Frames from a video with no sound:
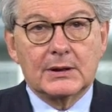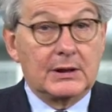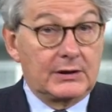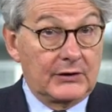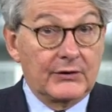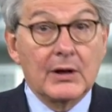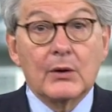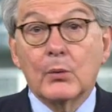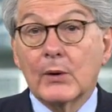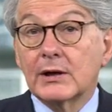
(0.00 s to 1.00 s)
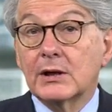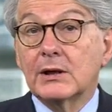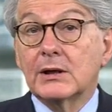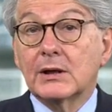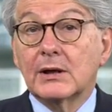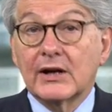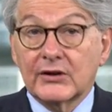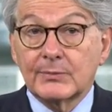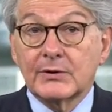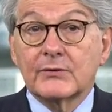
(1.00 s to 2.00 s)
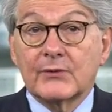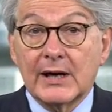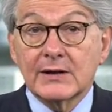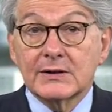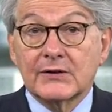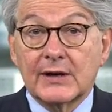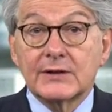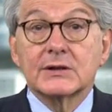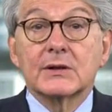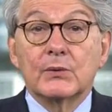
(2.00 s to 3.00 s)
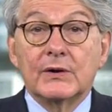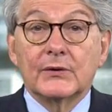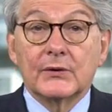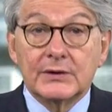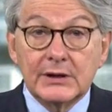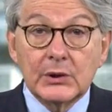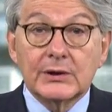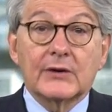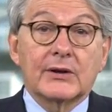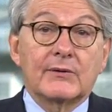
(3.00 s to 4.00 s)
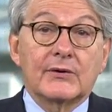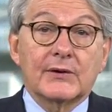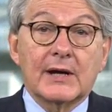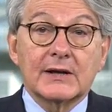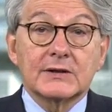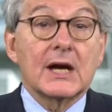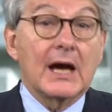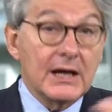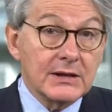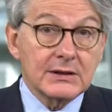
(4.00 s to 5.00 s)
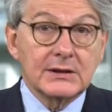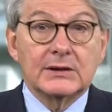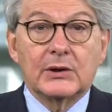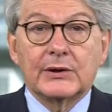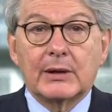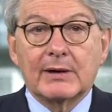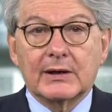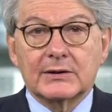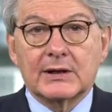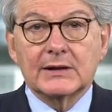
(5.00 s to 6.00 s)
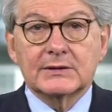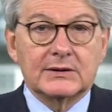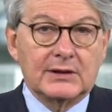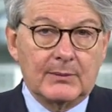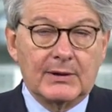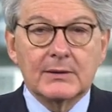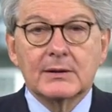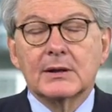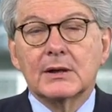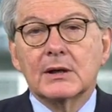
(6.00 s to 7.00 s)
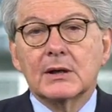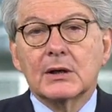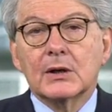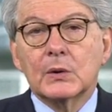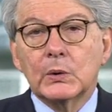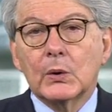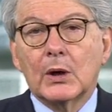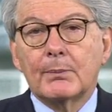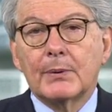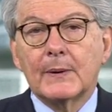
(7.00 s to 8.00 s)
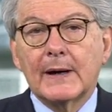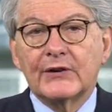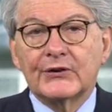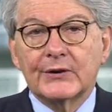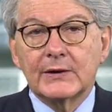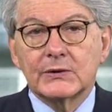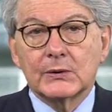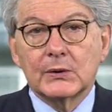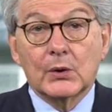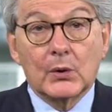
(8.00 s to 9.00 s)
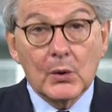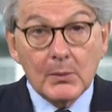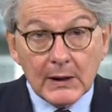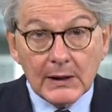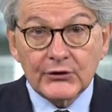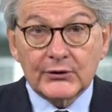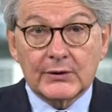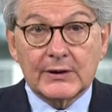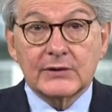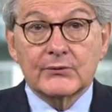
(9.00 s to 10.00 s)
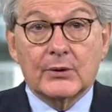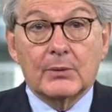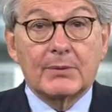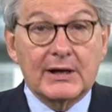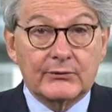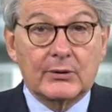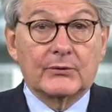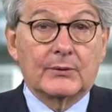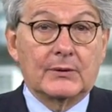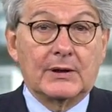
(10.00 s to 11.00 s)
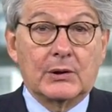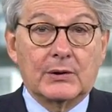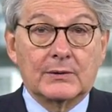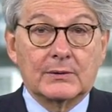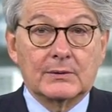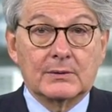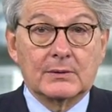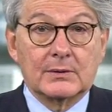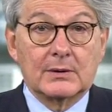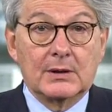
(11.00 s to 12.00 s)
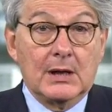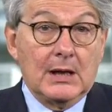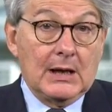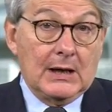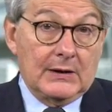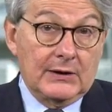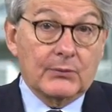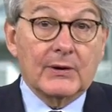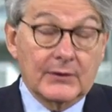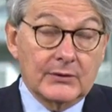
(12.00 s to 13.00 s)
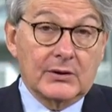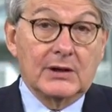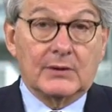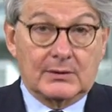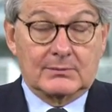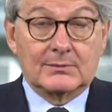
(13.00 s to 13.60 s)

It is now a widely accepted fact that with the Digital Services Act and Digital Market Act, DMA, Europe has set a global standard for platforms regulation. This was not a given.